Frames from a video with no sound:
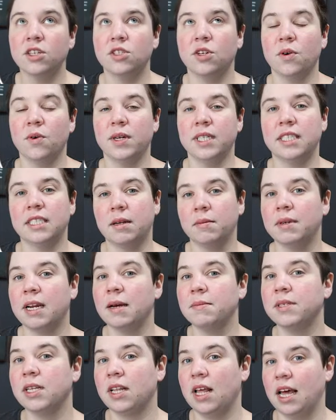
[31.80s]
So it's
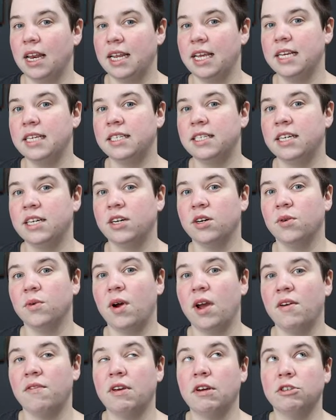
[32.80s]
sometimes a lot
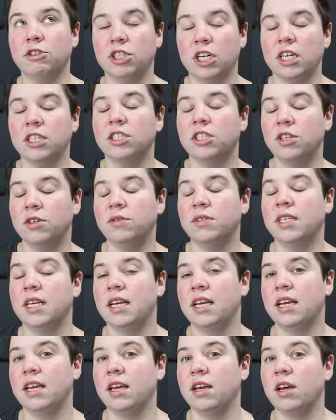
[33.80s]
easier if you're just
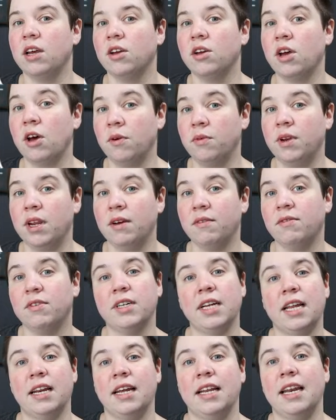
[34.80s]
using coding
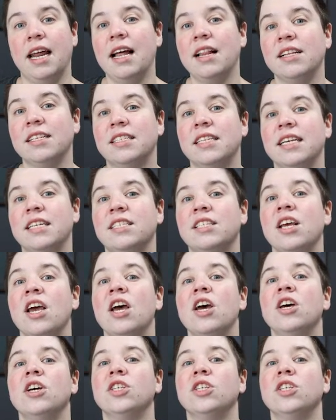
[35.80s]
for data analysis